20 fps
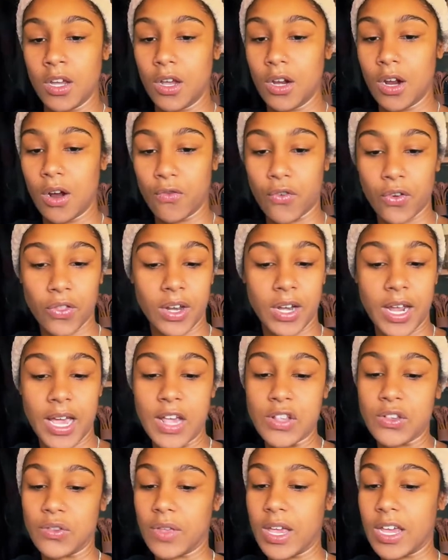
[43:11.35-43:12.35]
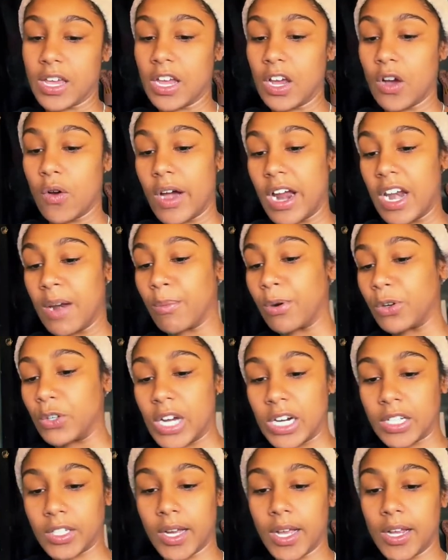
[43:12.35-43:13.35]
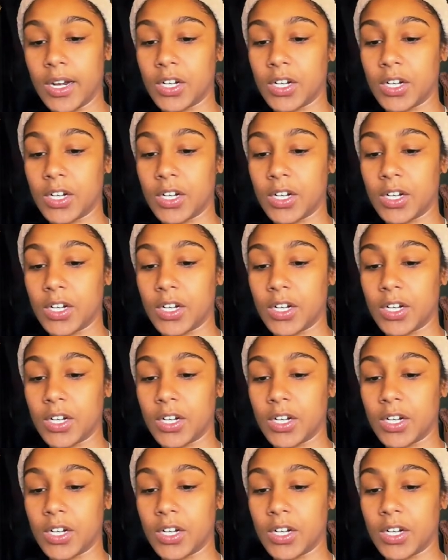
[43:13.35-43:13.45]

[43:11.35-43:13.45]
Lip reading: you know, for the day, so they can go ahead and project their